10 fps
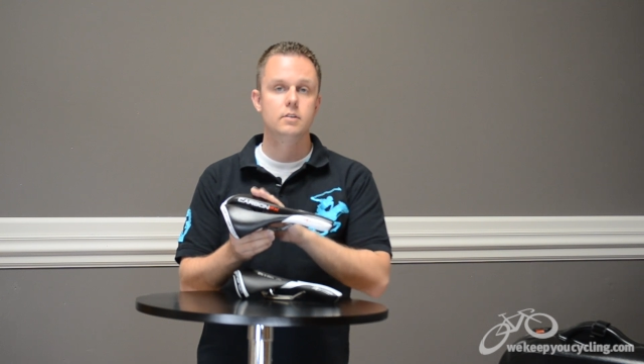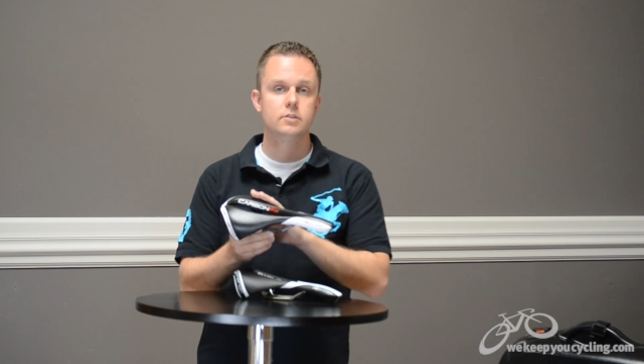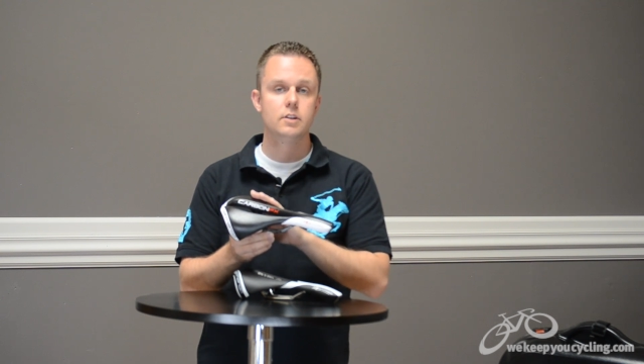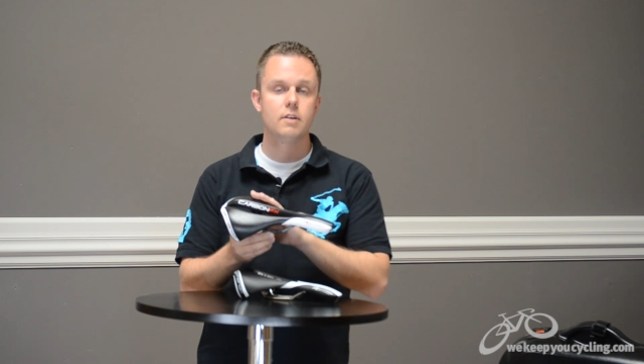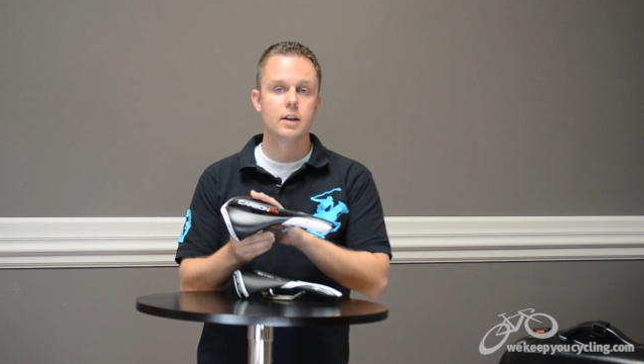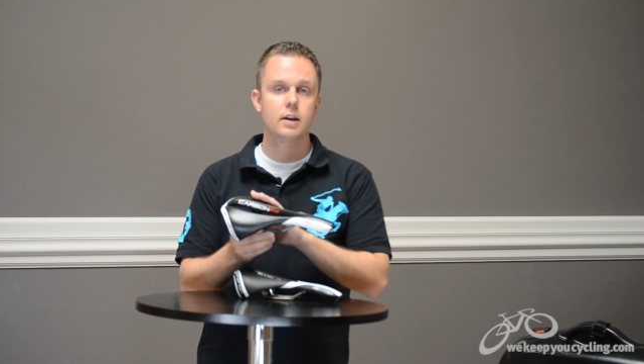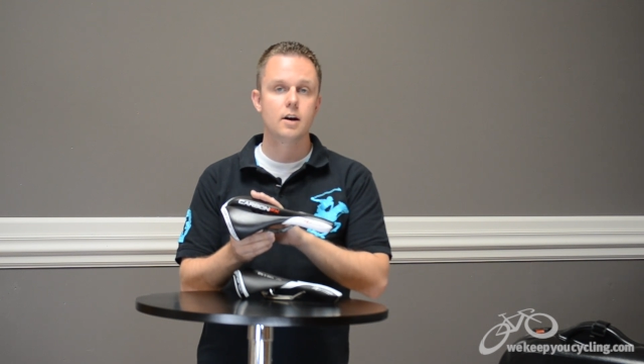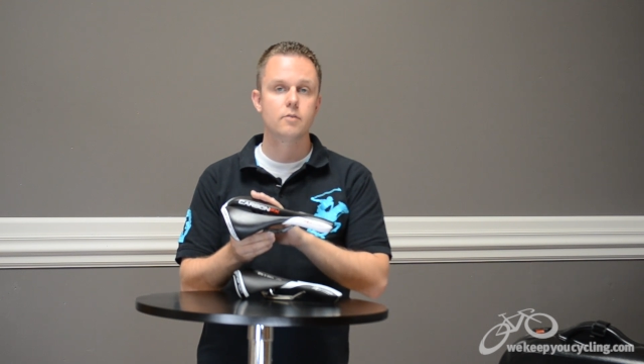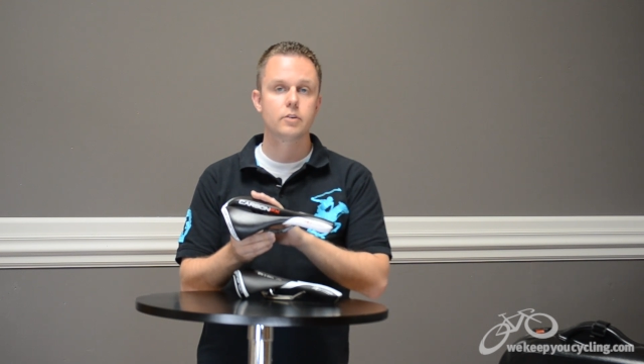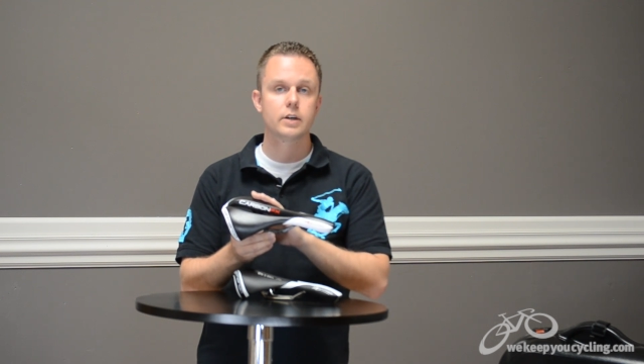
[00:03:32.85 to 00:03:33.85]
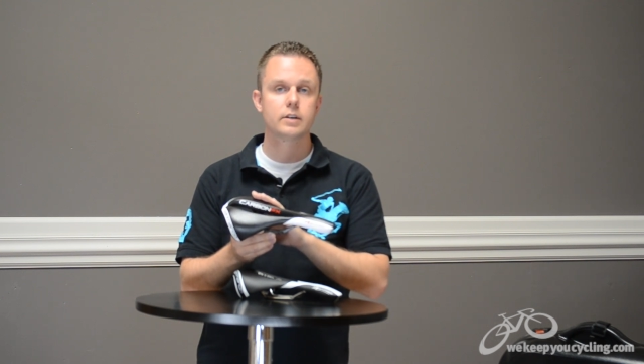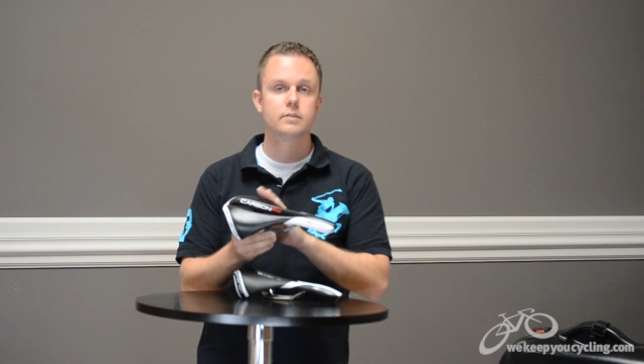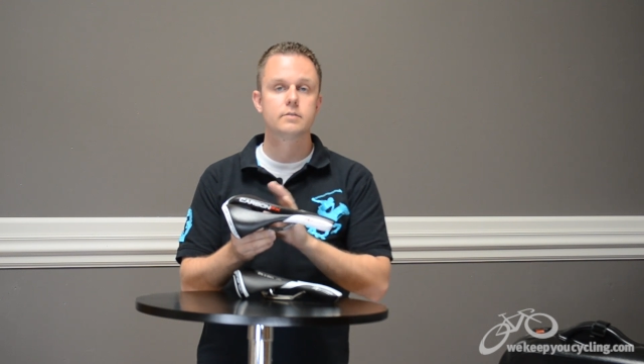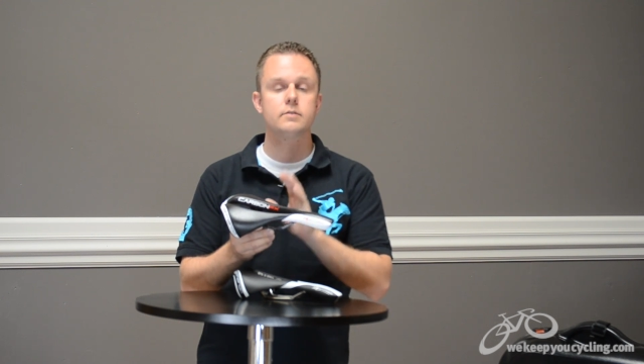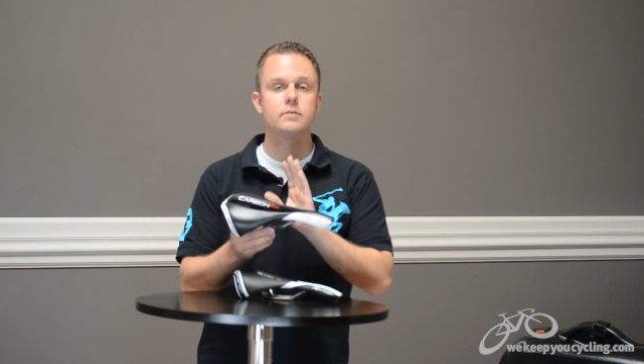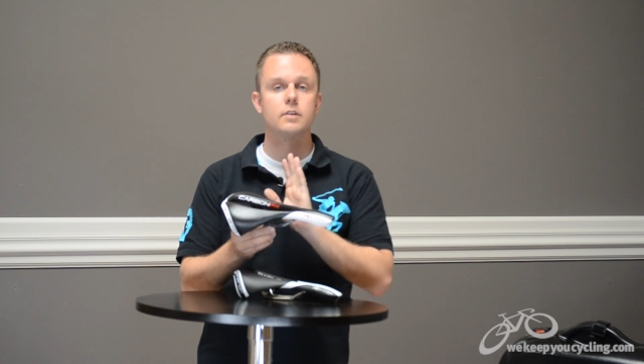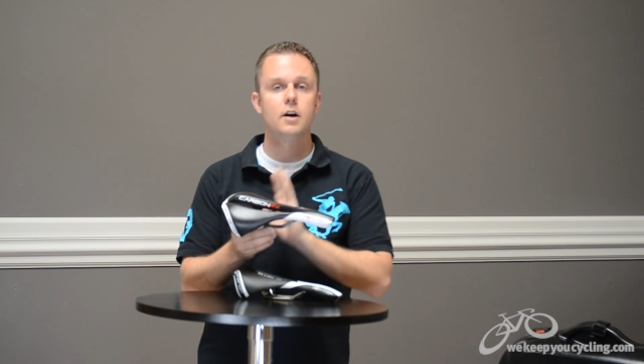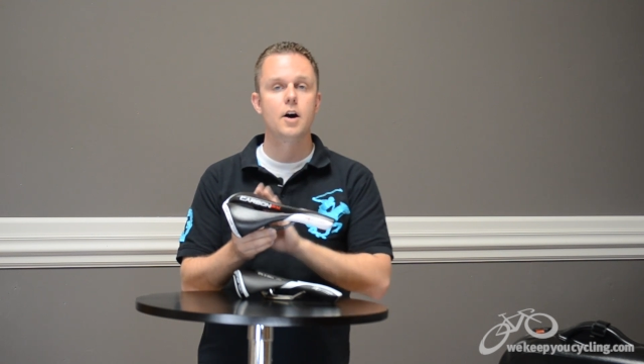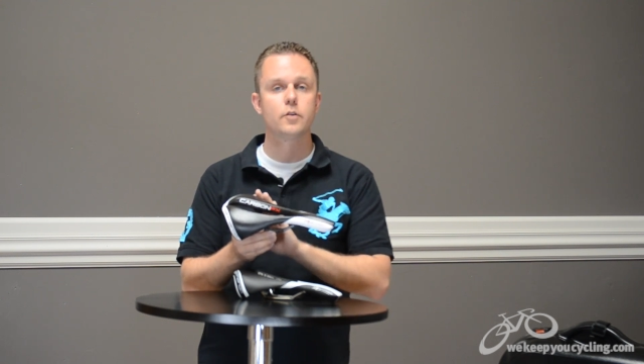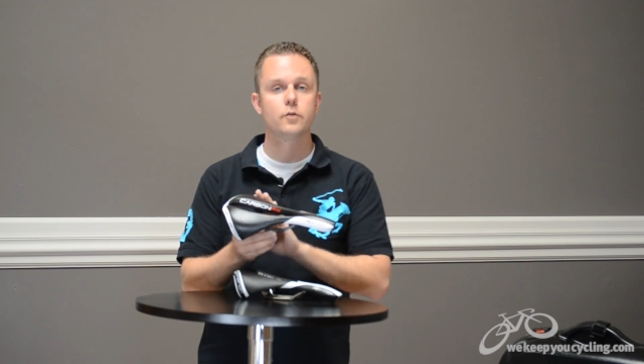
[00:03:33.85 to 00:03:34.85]
synthetic covering,
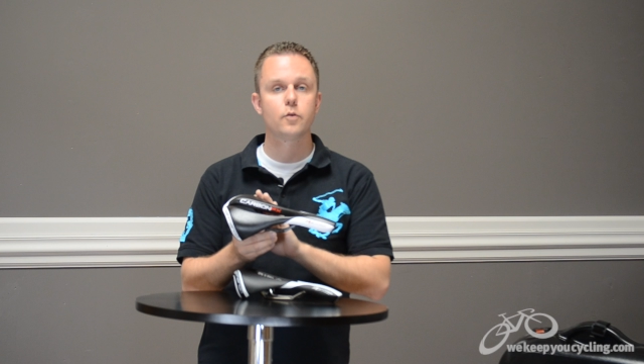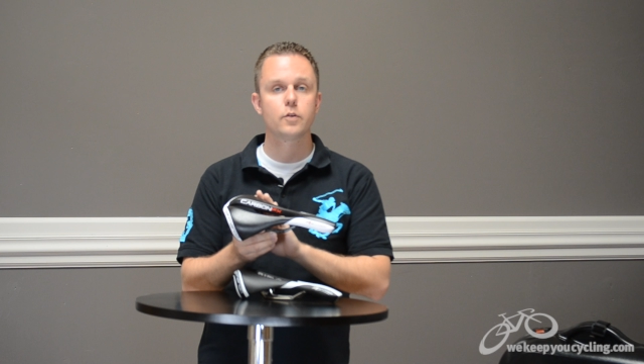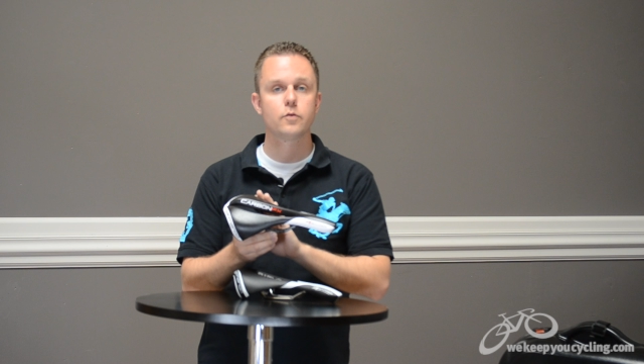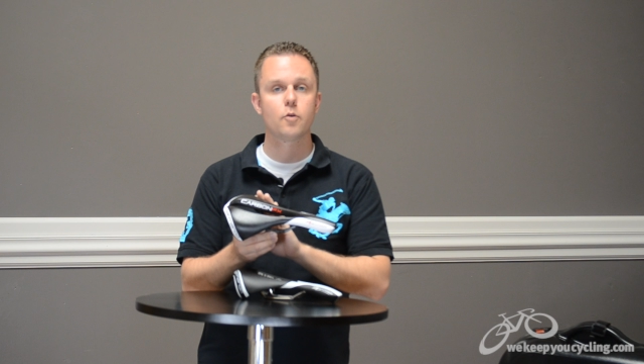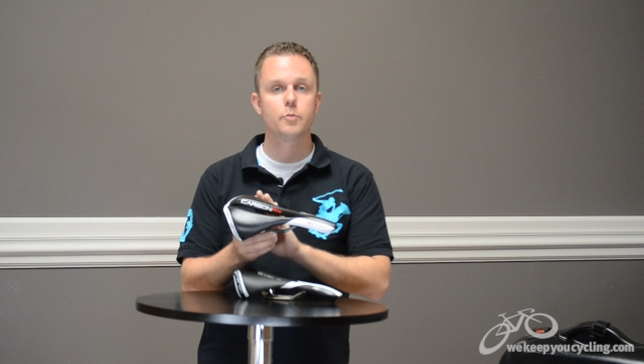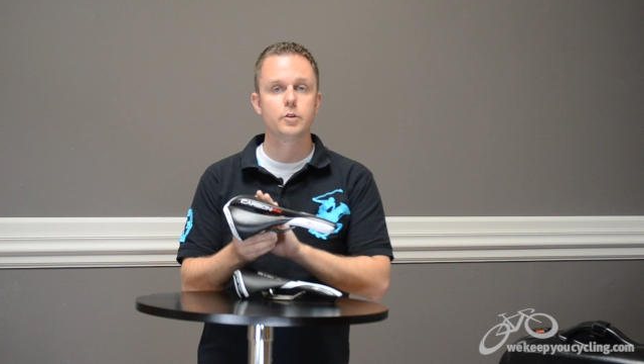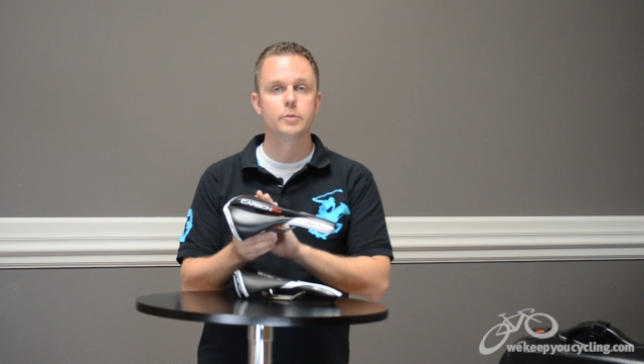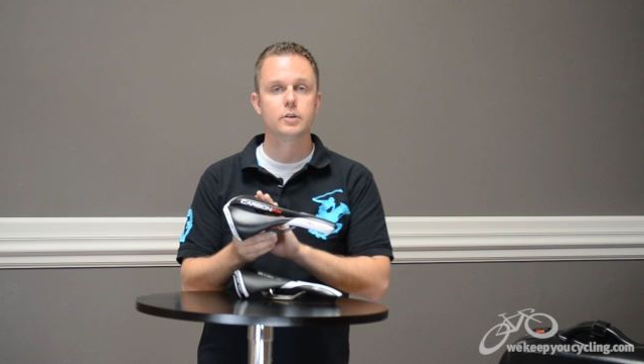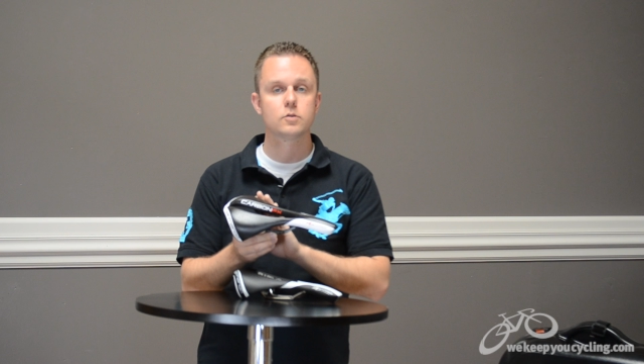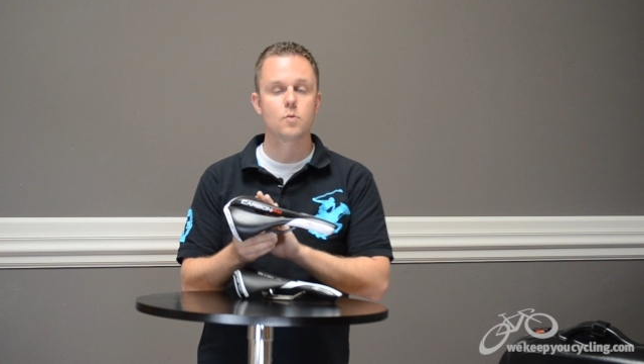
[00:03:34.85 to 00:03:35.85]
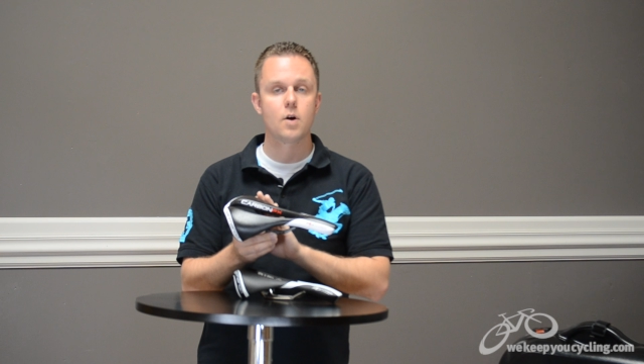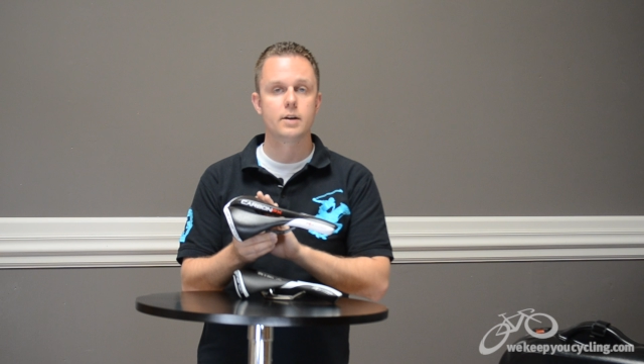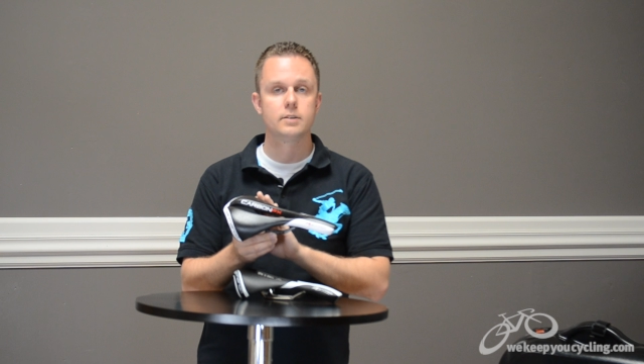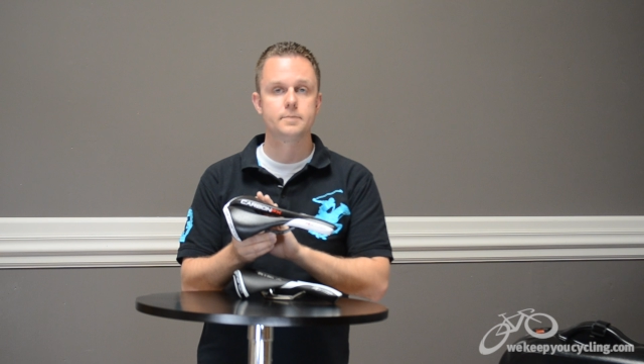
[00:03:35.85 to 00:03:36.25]
144 millimeters wide.